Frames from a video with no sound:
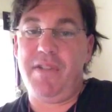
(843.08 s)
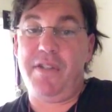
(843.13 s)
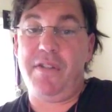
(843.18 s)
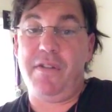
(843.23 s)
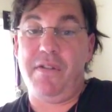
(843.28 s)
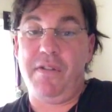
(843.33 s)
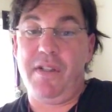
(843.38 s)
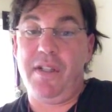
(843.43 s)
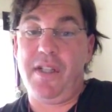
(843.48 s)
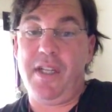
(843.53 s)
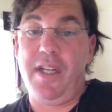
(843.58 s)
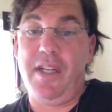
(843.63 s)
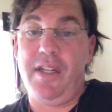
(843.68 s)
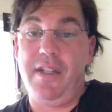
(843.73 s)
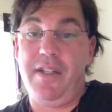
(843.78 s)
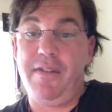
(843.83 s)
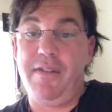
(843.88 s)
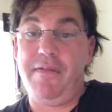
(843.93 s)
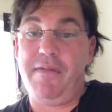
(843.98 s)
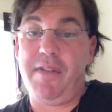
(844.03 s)
But you're lucky
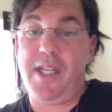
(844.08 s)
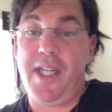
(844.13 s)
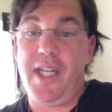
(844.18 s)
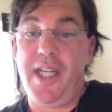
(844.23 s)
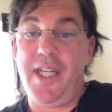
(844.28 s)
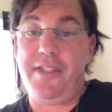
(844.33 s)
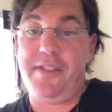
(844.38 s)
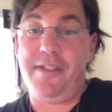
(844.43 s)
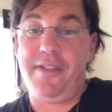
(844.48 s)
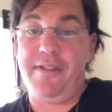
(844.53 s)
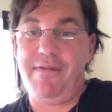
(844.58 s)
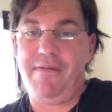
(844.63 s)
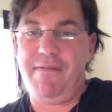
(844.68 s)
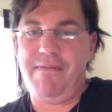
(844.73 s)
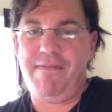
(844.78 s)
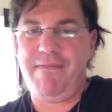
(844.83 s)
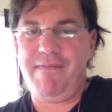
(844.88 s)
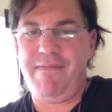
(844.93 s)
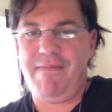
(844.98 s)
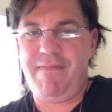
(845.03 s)
enough to catch it.
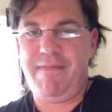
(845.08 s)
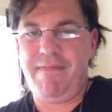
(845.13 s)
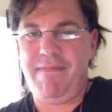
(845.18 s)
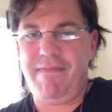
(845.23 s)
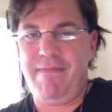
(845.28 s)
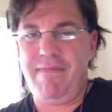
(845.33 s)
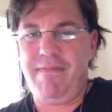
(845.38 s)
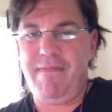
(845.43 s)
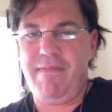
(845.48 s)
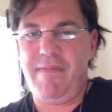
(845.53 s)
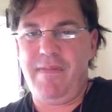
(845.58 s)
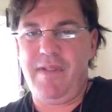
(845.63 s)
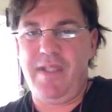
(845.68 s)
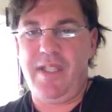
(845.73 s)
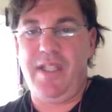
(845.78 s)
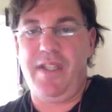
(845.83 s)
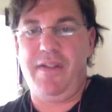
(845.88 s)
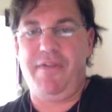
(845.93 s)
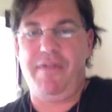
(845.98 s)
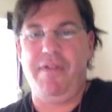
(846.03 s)

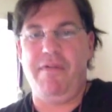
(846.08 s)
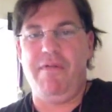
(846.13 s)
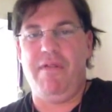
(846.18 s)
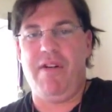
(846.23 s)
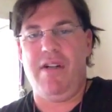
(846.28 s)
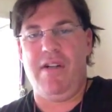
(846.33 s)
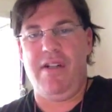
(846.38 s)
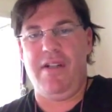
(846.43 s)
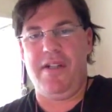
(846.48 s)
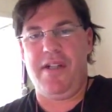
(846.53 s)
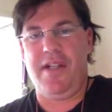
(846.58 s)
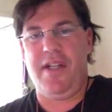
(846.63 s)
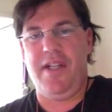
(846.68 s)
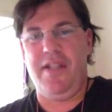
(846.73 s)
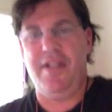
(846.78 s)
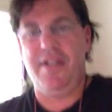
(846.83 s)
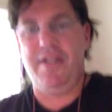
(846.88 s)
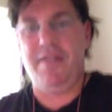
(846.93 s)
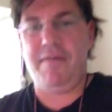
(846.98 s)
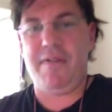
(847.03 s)
And if you are lucky
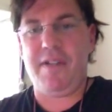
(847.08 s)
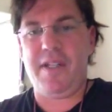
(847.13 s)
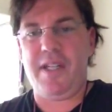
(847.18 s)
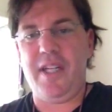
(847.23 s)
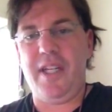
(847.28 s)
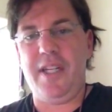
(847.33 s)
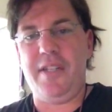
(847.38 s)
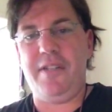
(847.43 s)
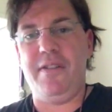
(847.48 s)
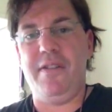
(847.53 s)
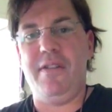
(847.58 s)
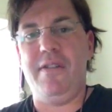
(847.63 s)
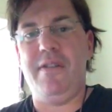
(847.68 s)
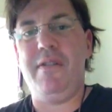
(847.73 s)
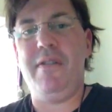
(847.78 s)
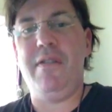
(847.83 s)
enough to catch it,